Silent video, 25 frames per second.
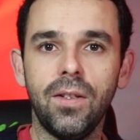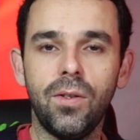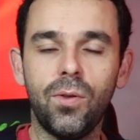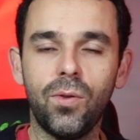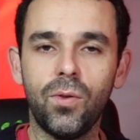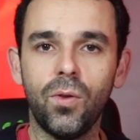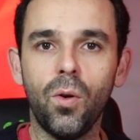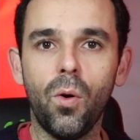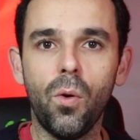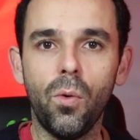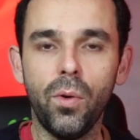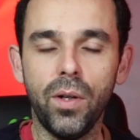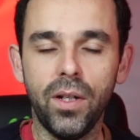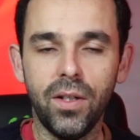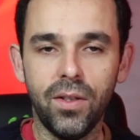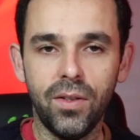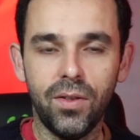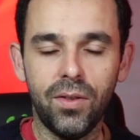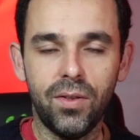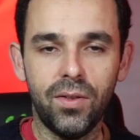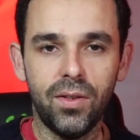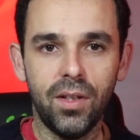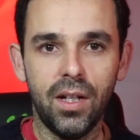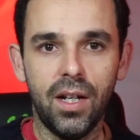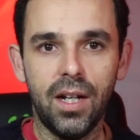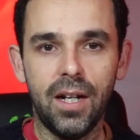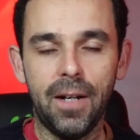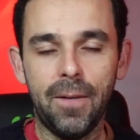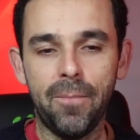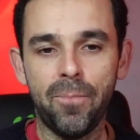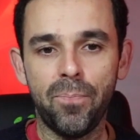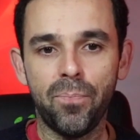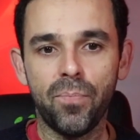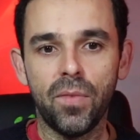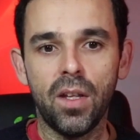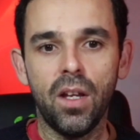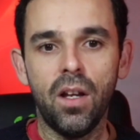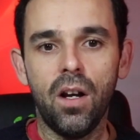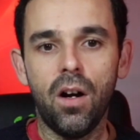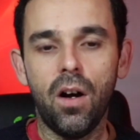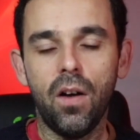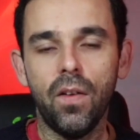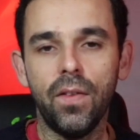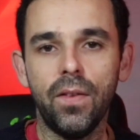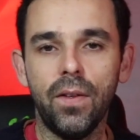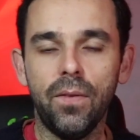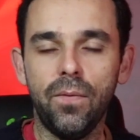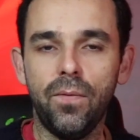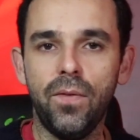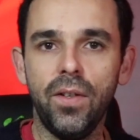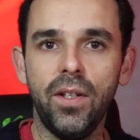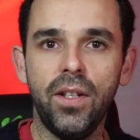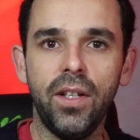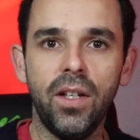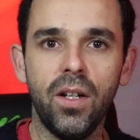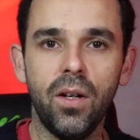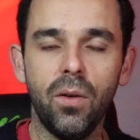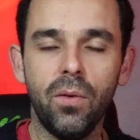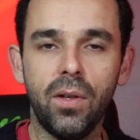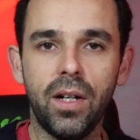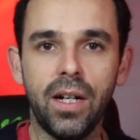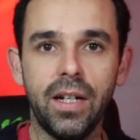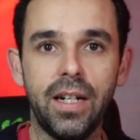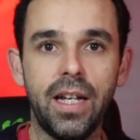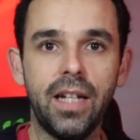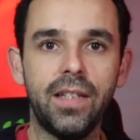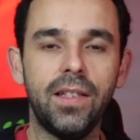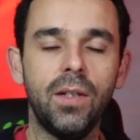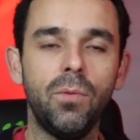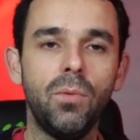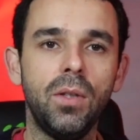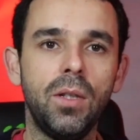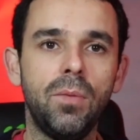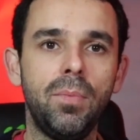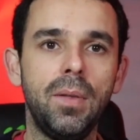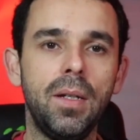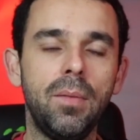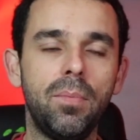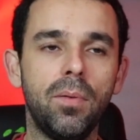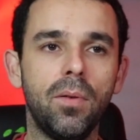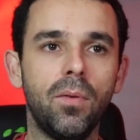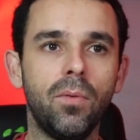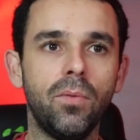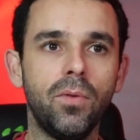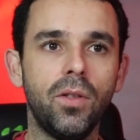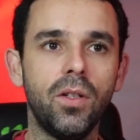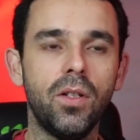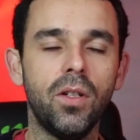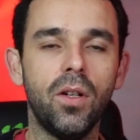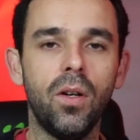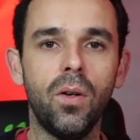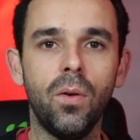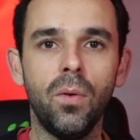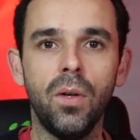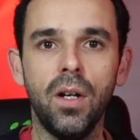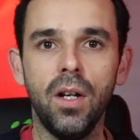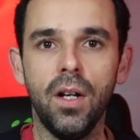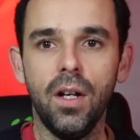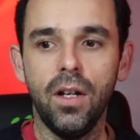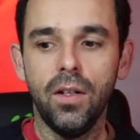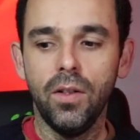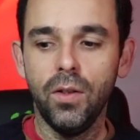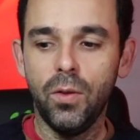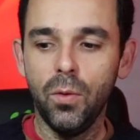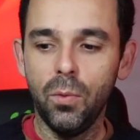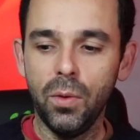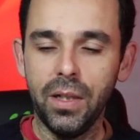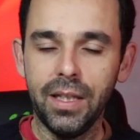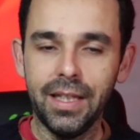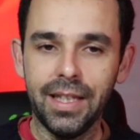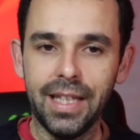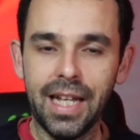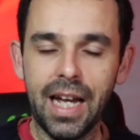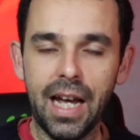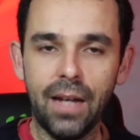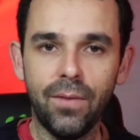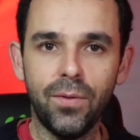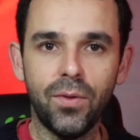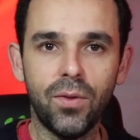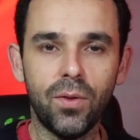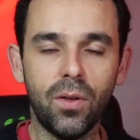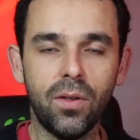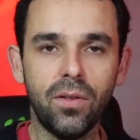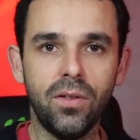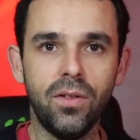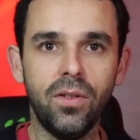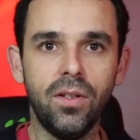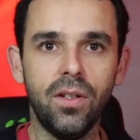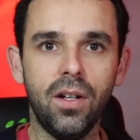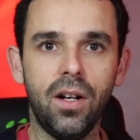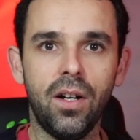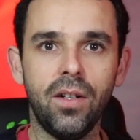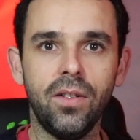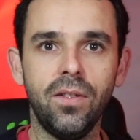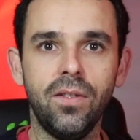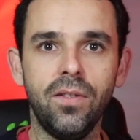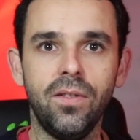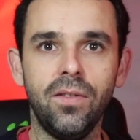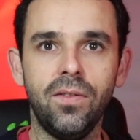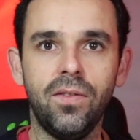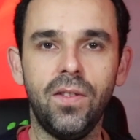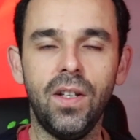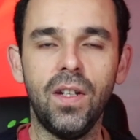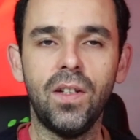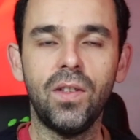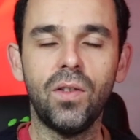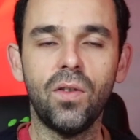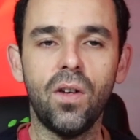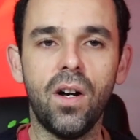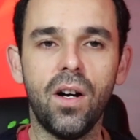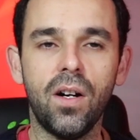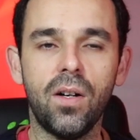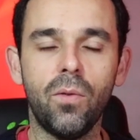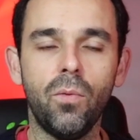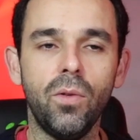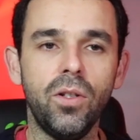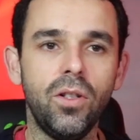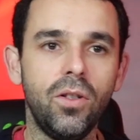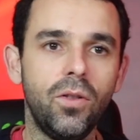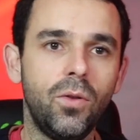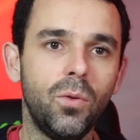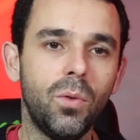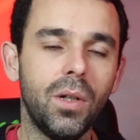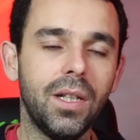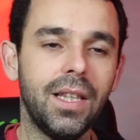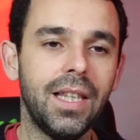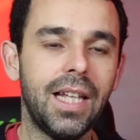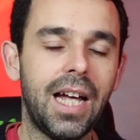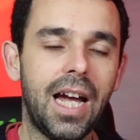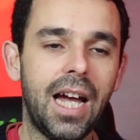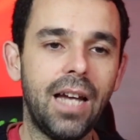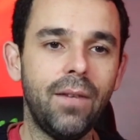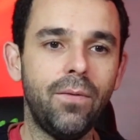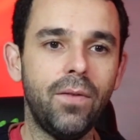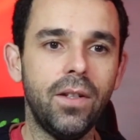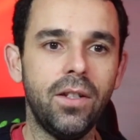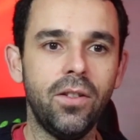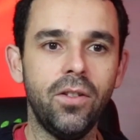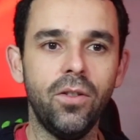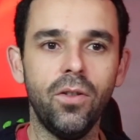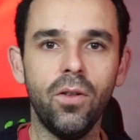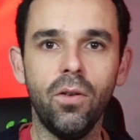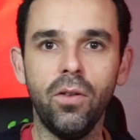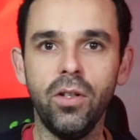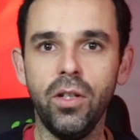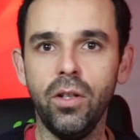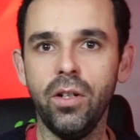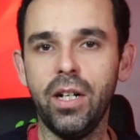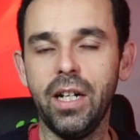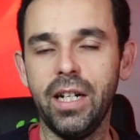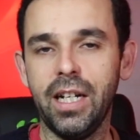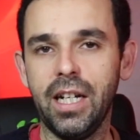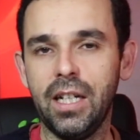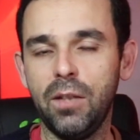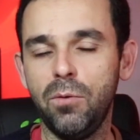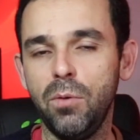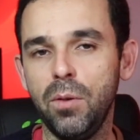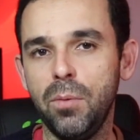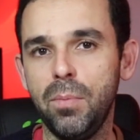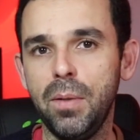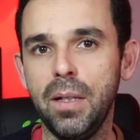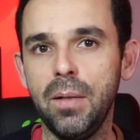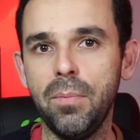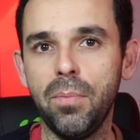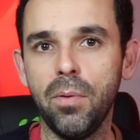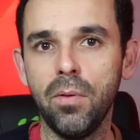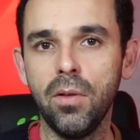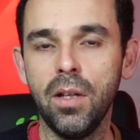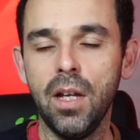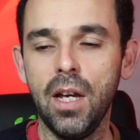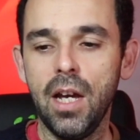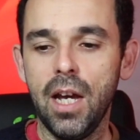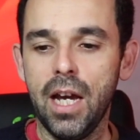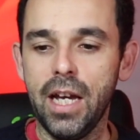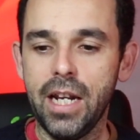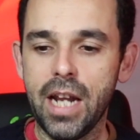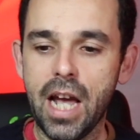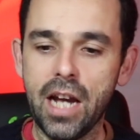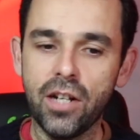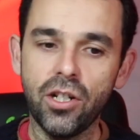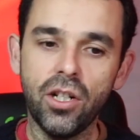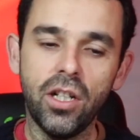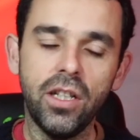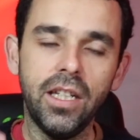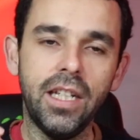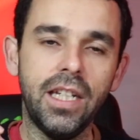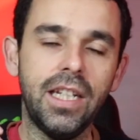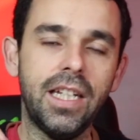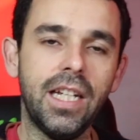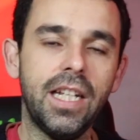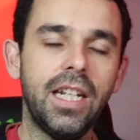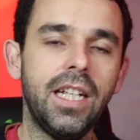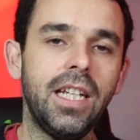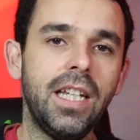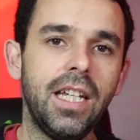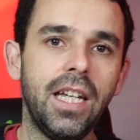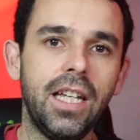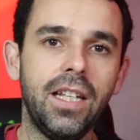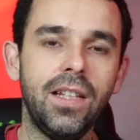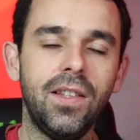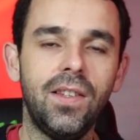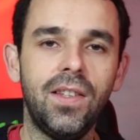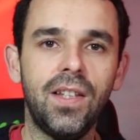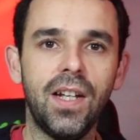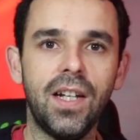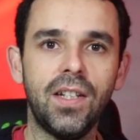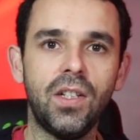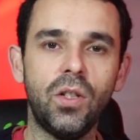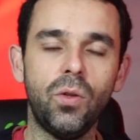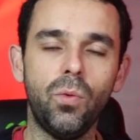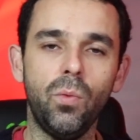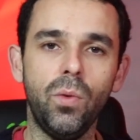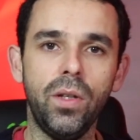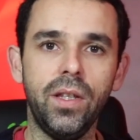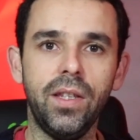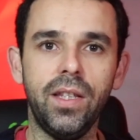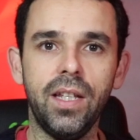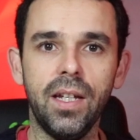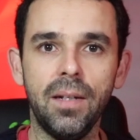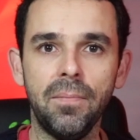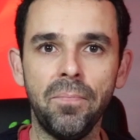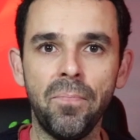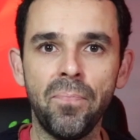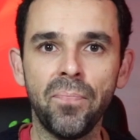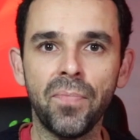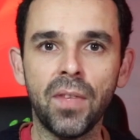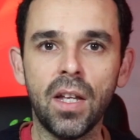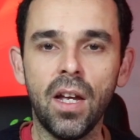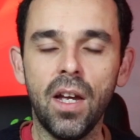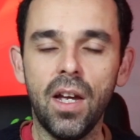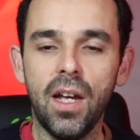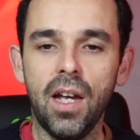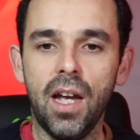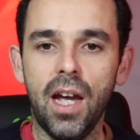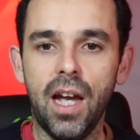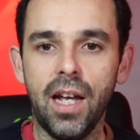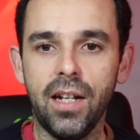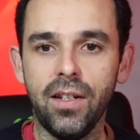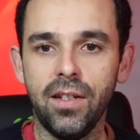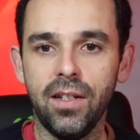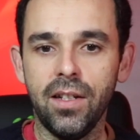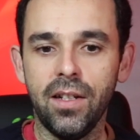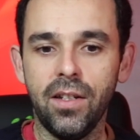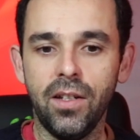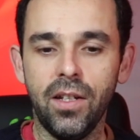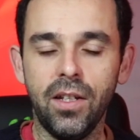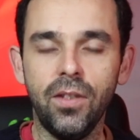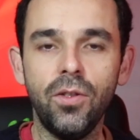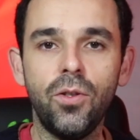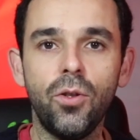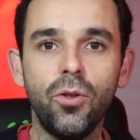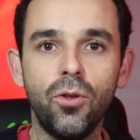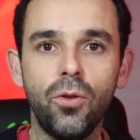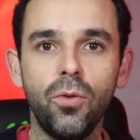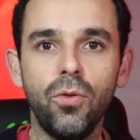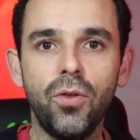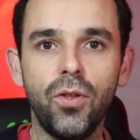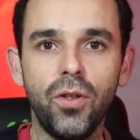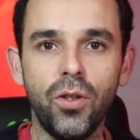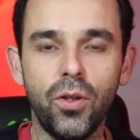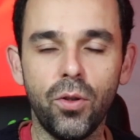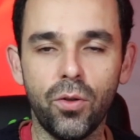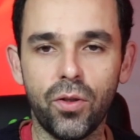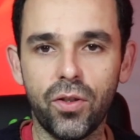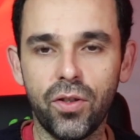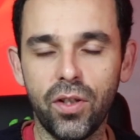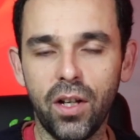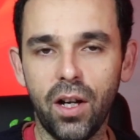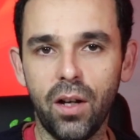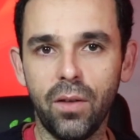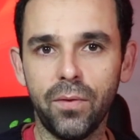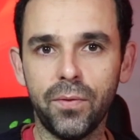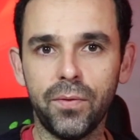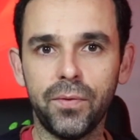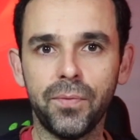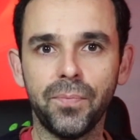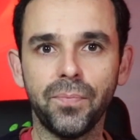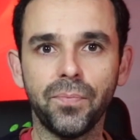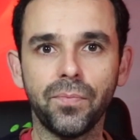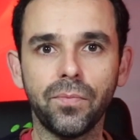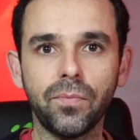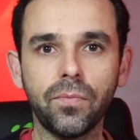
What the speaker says: stories on the video, connecting with people, doing lives on TikTok. When you do a live and you connect with people and actually getting in touch with them and introducing yourself,